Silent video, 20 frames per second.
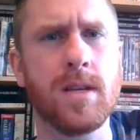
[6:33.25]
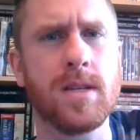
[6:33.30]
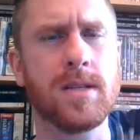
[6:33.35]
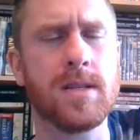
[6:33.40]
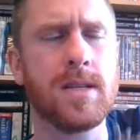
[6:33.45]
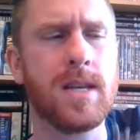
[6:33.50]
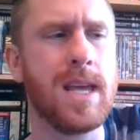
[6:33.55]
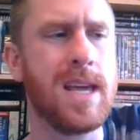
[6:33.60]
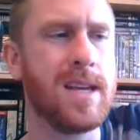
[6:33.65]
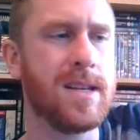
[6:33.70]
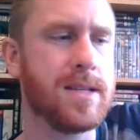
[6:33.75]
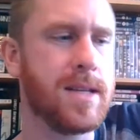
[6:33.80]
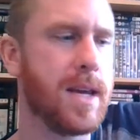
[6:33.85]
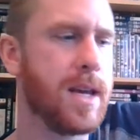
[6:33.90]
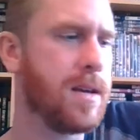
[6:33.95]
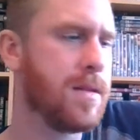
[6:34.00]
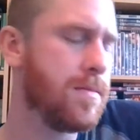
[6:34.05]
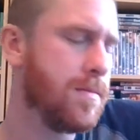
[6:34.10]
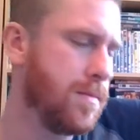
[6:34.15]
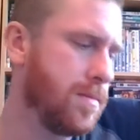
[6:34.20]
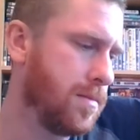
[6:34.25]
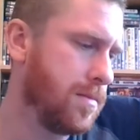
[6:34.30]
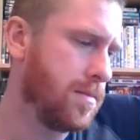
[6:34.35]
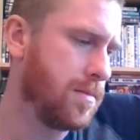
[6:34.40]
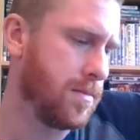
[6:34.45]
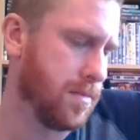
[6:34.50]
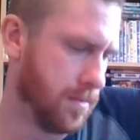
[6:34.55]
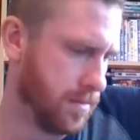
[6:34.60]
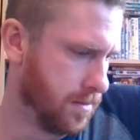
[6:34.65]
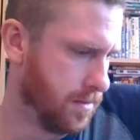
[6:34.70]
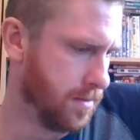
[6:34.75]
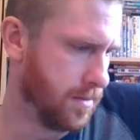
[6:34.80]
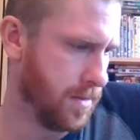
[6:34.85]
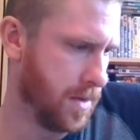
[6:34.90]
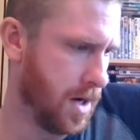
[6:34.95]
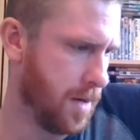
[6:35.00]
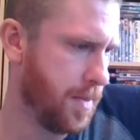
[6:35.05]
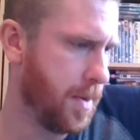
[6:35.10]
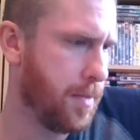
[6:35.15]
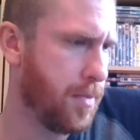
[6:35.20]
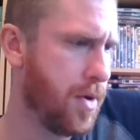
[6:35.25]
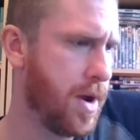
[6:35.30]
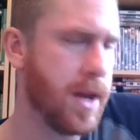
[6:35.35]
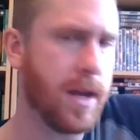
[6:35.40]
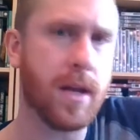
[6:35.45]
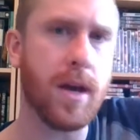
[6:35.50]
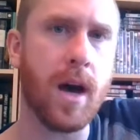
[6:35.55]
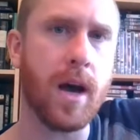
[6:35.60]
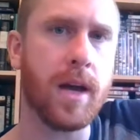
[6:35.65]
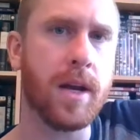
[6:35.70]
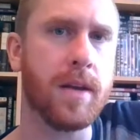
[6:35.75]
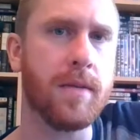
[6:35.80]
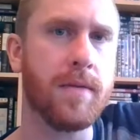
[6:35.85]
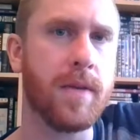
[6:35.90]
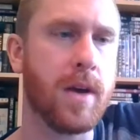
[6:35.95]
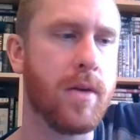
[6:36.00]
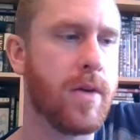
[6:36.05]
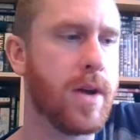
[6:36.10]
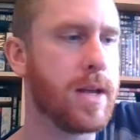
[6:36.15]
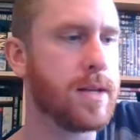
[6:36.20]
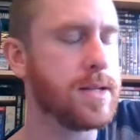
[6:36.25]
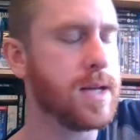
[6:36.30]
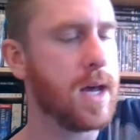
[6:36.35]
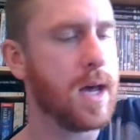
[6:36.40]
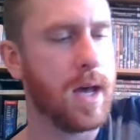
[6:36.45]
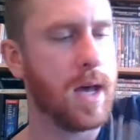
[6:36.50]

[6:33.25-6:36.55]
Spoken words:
sneaks in. I'd be pretty gutted if there is.